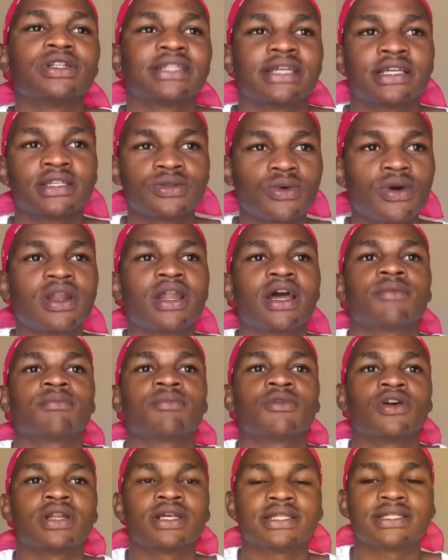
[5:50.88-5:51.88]
That's what
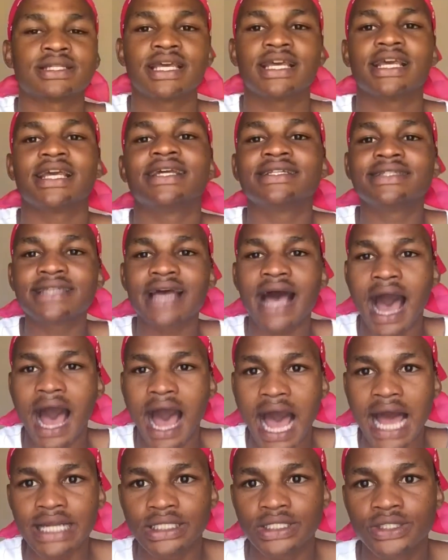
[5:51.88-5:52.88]
I'm gonna say. It's
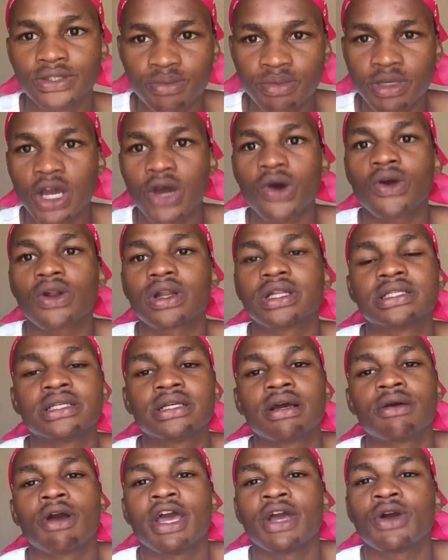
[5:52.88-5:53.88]
hard to be a
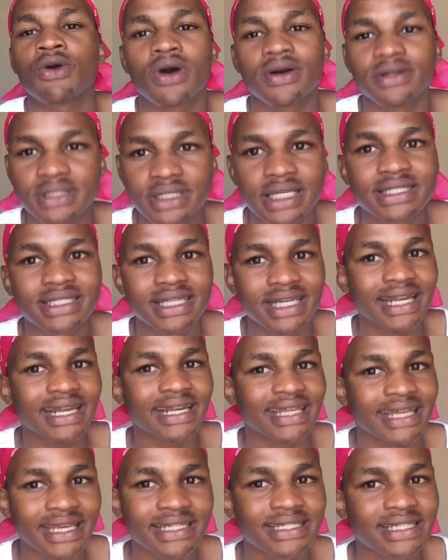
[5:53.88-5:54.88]
content
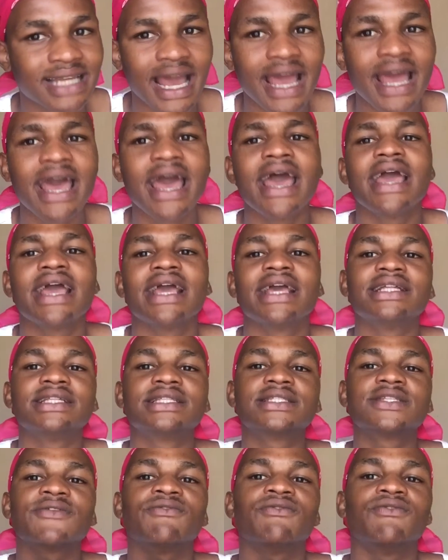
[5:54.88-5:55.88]
creator.
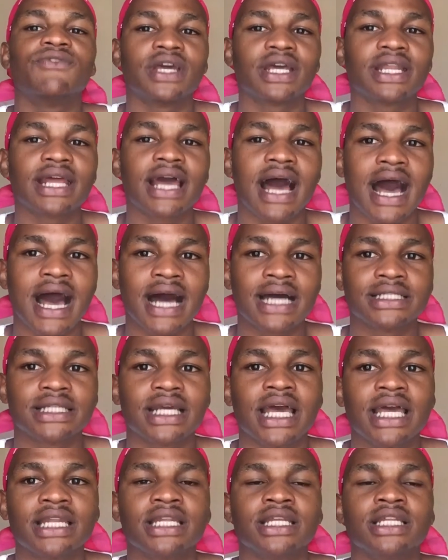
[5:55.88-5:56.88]
It's very hard,
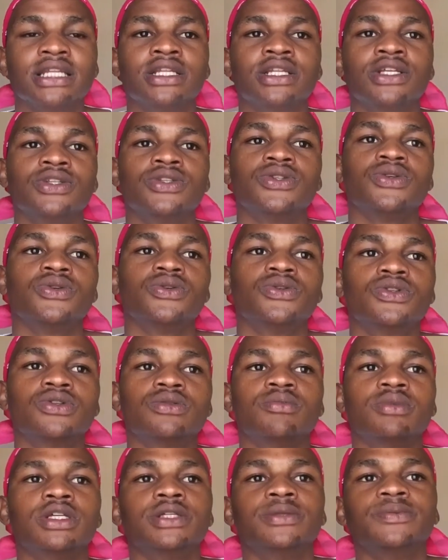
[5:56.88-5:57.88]
and it needs you
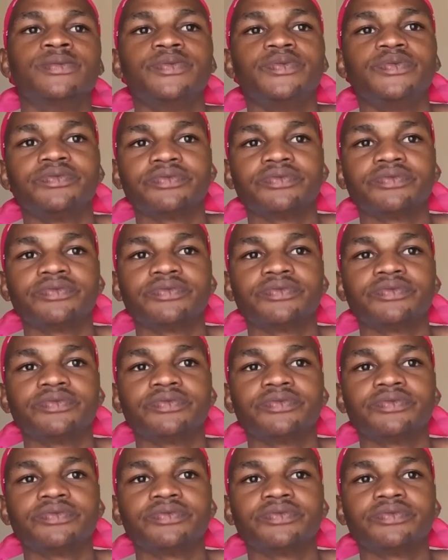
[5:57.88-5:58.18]
to be,